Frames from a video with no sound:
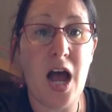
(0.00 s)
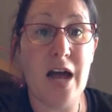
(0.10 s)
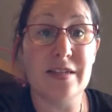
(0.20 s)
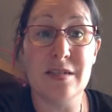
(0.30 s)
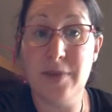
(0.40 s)

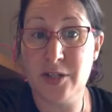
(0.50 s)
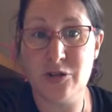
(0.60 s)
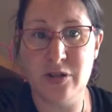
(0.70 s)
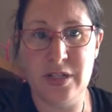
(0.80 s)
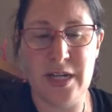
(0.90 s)

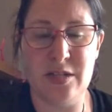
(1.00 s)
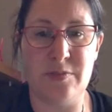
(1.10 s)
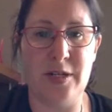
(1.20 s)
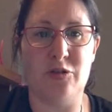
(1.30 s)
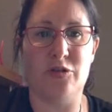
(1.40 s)
Symmetrical and
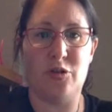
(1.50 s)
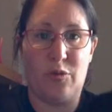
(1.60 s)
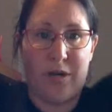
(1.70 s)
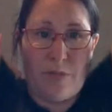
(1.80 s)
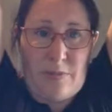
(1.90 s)
asymmetrical. So
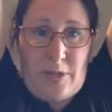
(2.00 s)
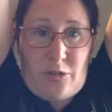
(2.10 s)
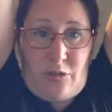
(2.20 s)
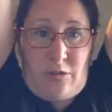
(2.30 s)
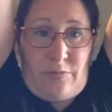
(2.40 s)
when I'm
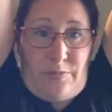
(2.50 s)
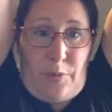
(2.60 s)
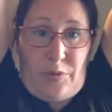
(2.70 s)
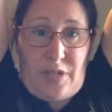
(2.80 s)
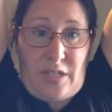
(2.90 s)
symmetrical,
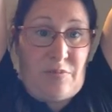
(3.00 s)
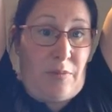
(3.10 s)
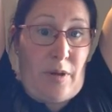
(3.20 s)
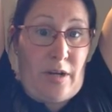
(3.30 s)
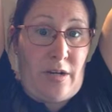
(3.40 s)
both sides of
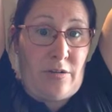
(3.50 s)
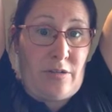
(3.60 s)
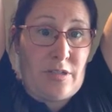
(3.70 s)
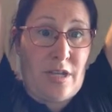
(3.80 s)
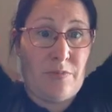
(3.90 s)
my body are
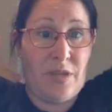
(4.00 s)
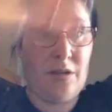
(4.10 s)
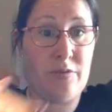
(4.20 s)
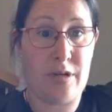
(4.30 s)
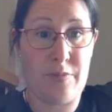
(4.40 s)
doing the same
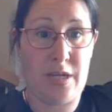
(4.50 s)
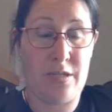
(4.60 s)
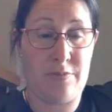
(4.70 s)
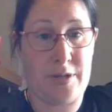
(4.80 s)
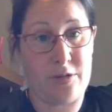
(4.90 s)
thing. When I'm
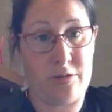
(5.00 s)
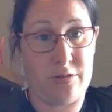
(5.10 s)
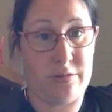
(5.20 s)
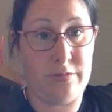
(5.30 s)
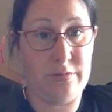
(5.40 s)

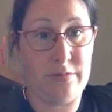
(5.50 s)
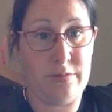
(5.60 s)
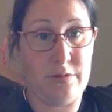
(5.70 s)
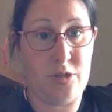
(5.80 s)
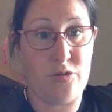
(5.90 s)
asymmetrical,
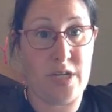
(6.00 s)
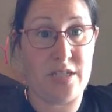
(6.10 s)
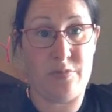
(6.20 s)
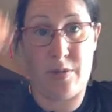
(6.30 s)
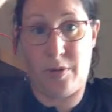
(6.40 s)
2
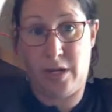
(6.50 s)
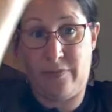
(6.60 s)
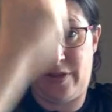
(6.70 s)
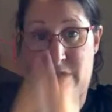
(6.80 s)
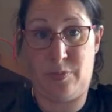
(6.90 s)
sides of my body,
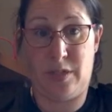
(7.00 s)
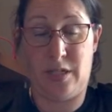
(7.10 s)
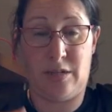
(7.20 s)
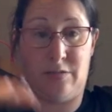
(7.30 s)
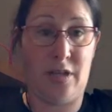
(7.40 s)
if I split
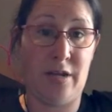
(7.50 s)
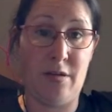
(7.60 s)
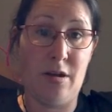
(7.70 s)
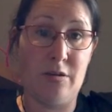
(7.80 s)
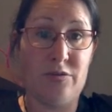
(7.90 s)
it down the line,
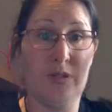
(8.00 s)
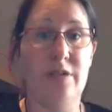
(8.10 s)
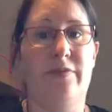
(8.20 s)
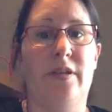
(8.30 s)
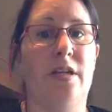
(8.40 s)
doing
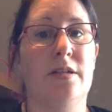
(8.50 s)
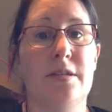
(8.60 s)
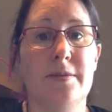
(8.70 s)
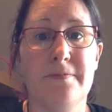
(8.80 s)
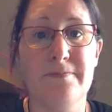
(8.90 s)
different
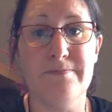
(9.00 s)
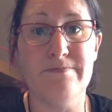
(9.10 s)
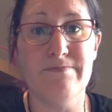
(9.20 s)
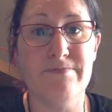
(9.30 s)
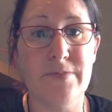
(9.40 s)
things.
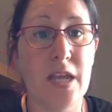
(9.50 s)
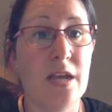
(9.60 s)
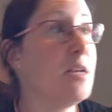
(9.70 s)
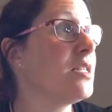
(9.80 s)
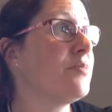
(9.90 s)

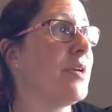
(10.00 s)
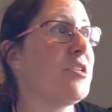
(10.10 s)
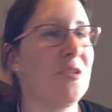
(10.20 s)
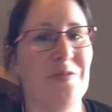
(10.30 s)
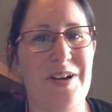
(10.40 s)

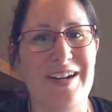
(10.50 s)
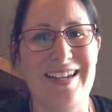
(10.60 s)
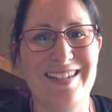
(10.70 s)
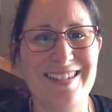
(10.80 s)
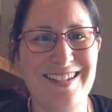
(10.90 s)
Spatial
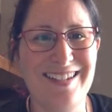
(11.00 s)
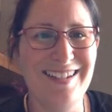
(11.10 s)
awareness.